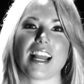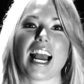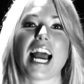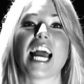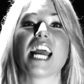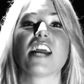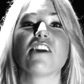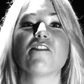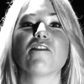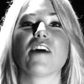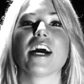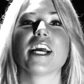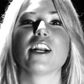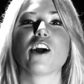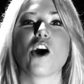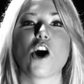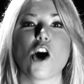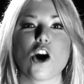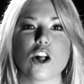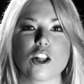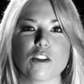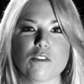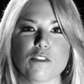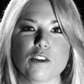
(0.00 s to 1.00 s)
I invite
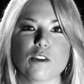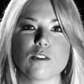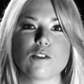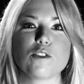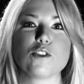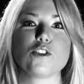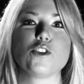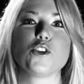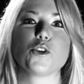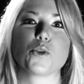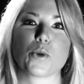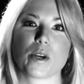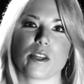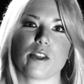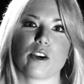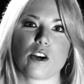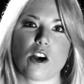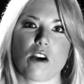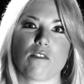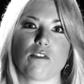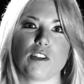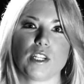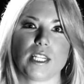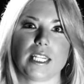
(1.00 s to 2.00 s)
all of you to join the
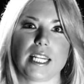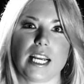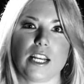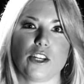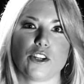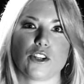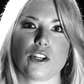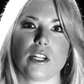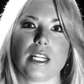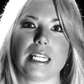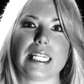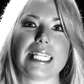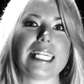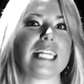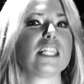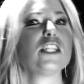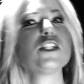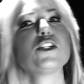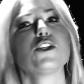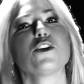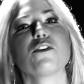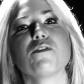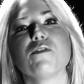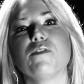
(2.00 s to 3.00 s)
conversation. Send
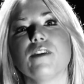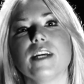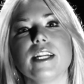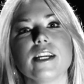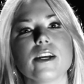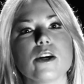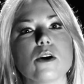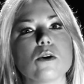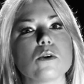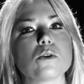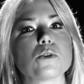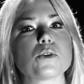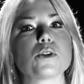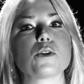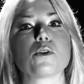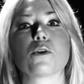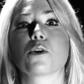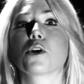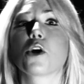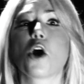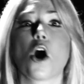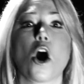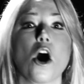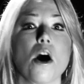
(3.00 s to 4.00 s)
us your videos or
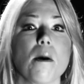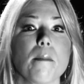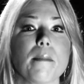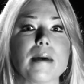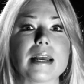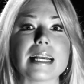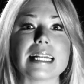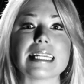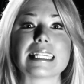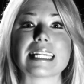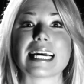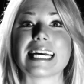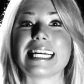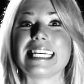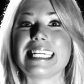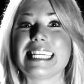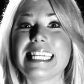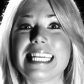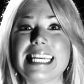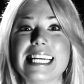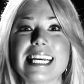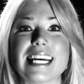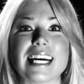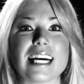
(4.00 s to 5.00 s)
comments,
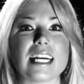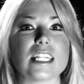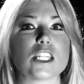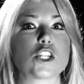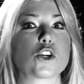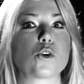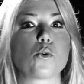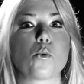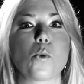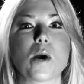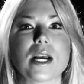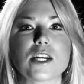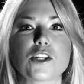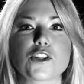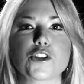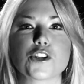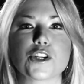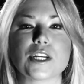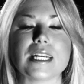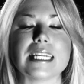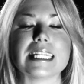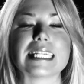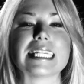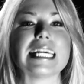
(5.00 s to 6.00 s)
ideas,
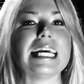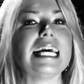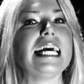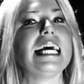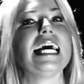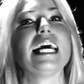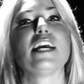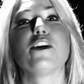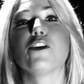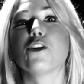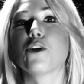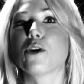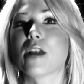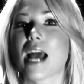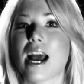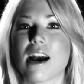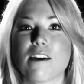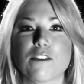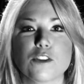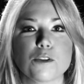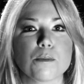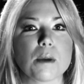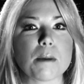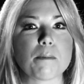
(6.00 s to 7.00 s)
questions. You don't
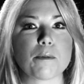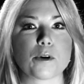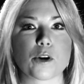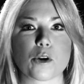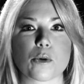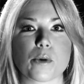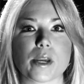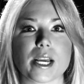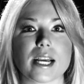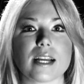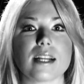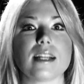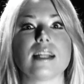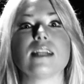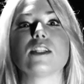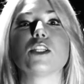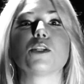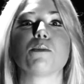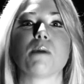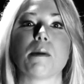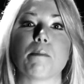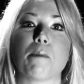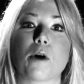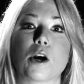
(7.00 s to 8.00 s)
have to be Puerto Rican
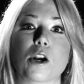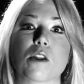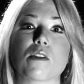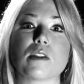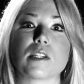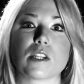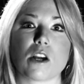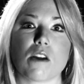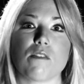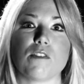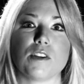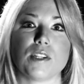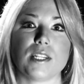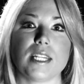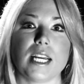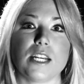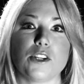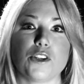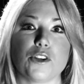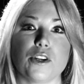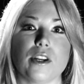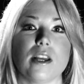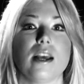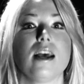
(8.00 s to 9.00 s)
to be part of this
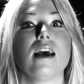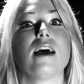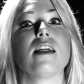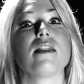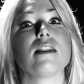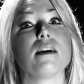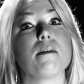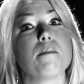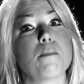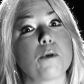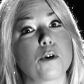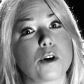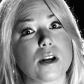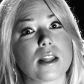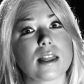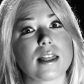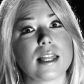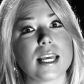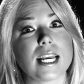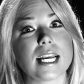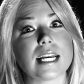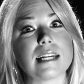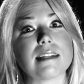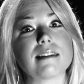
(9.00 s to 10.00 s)
conversation. The important
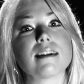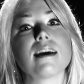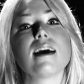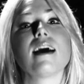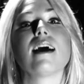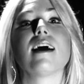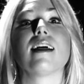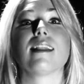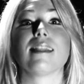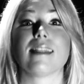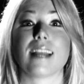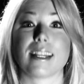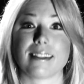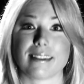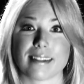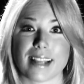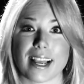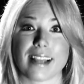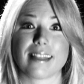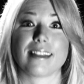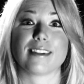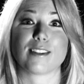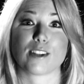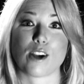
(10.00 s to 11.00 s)
thing is, let's
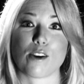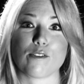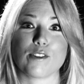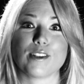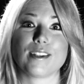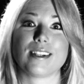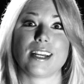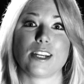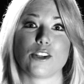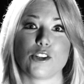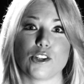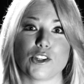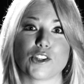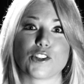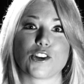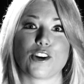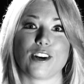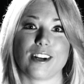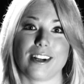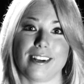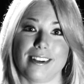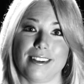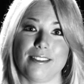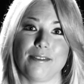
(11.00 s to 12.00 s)
get this conversation
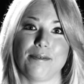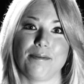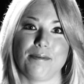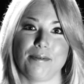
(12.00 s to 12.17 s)
started.